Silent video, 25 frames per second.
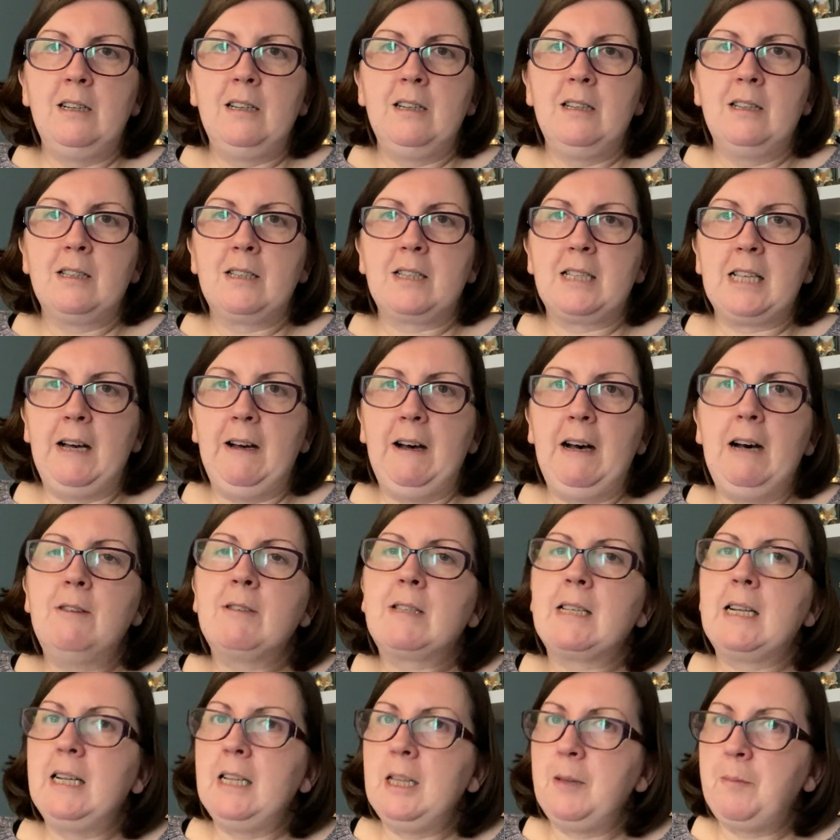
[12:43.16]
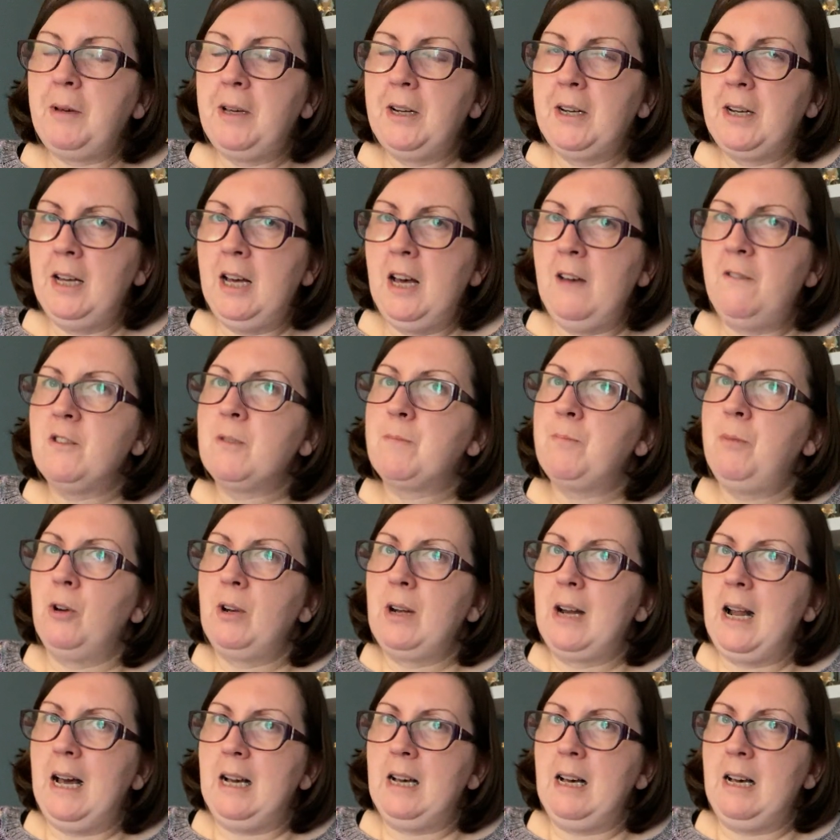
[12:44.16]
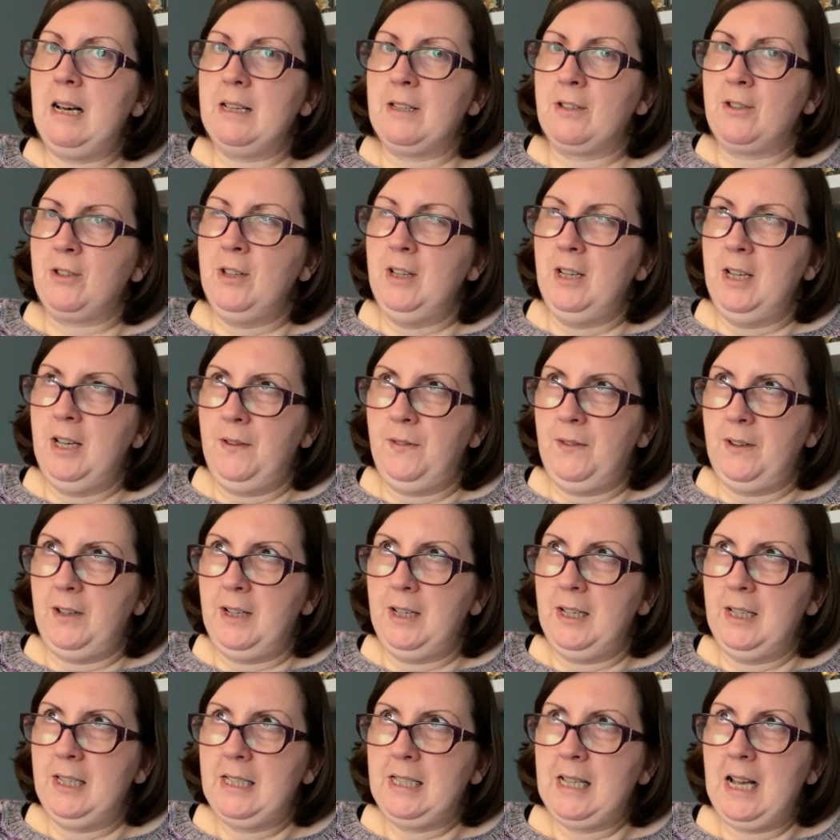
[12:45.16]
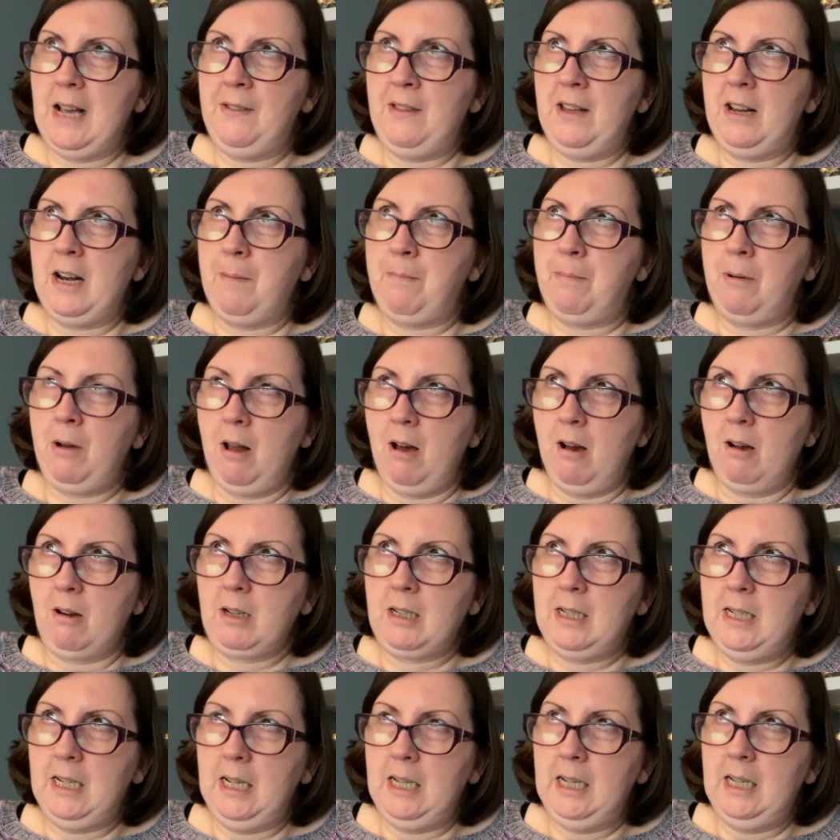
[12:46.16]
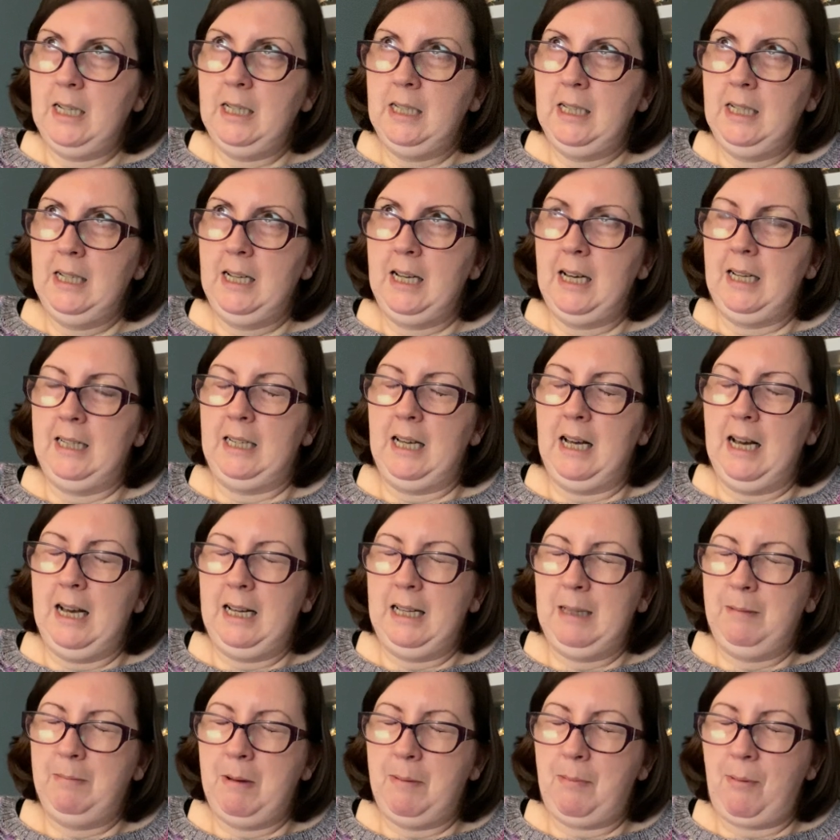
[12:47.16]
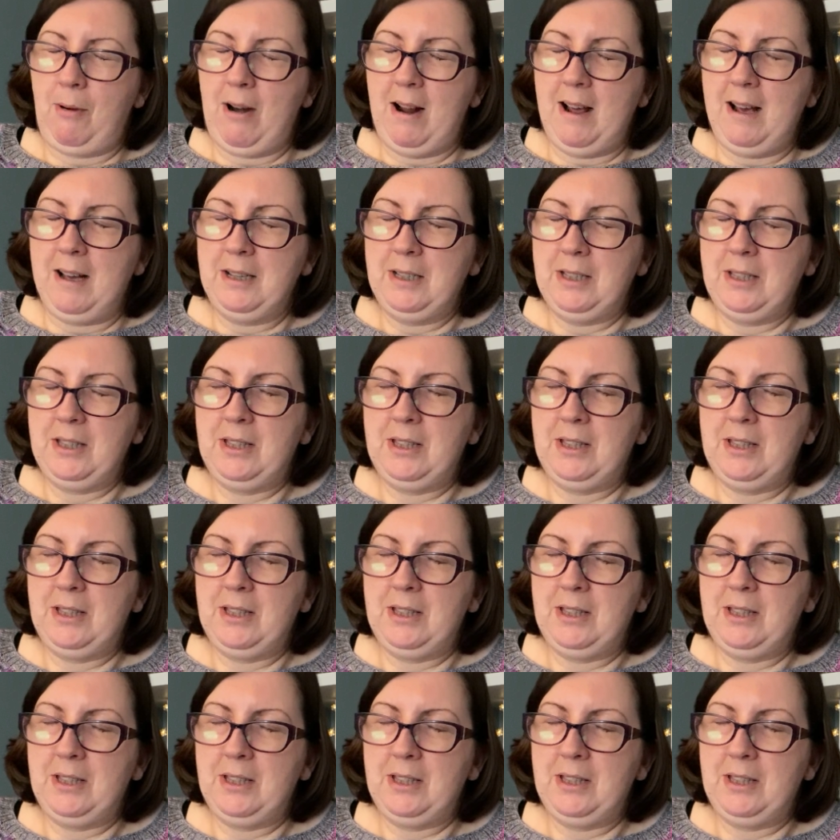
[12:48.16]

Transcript: So I was a little bit nervous, but not as nervous. And then I blocked it and held my breath.